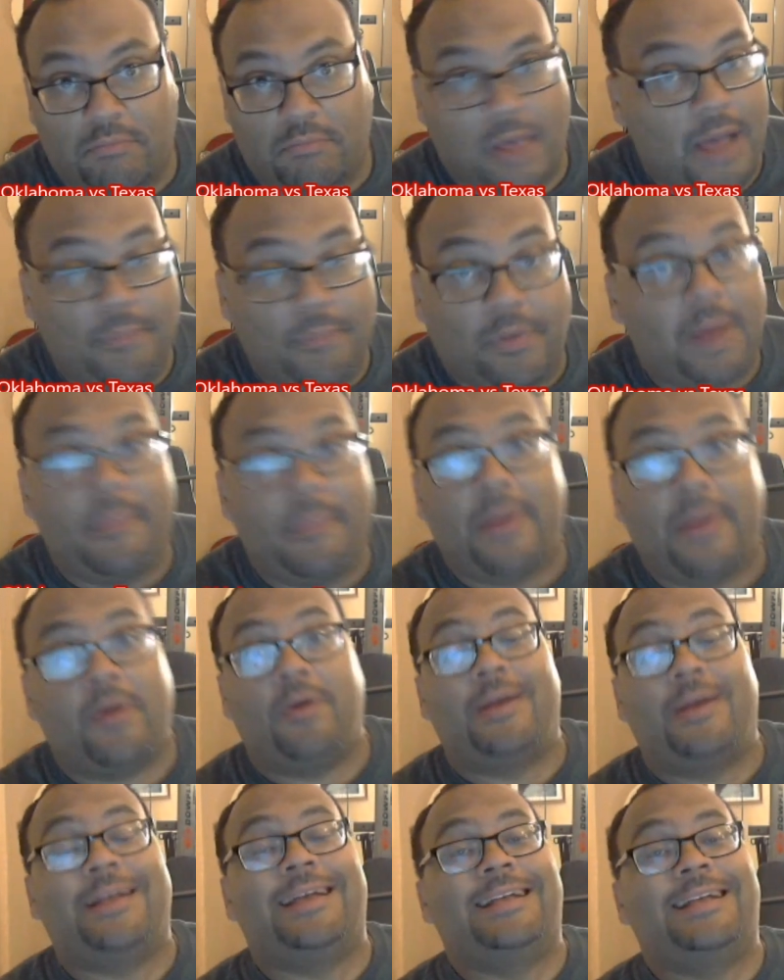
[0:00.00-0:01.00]
Got to play
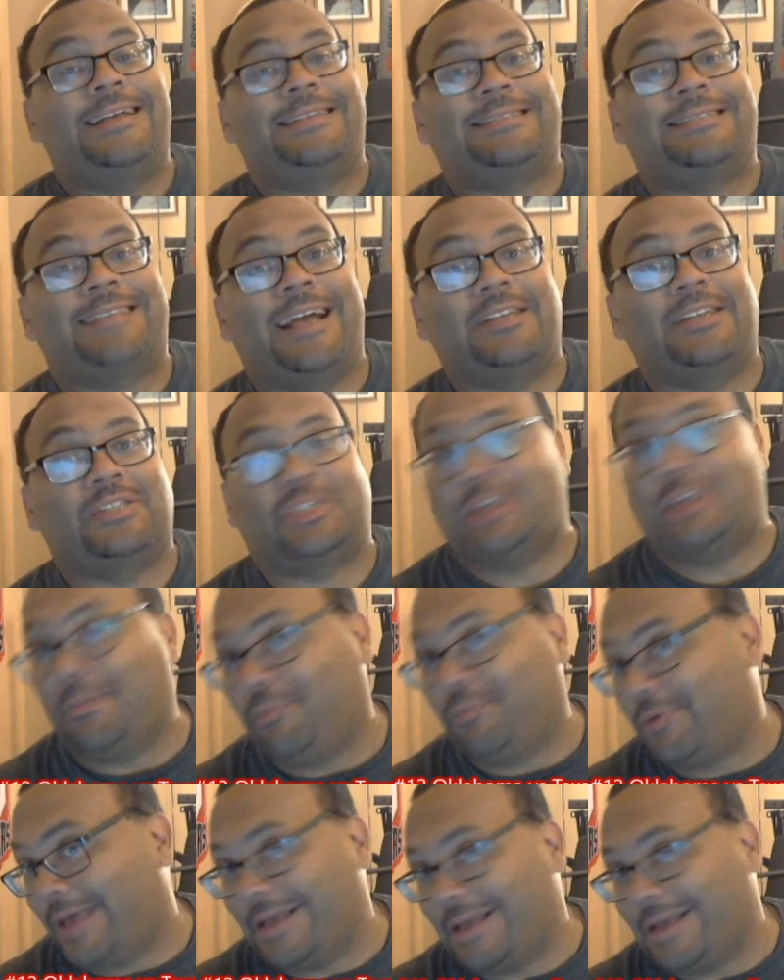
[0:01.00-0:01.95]
better. It's that simple.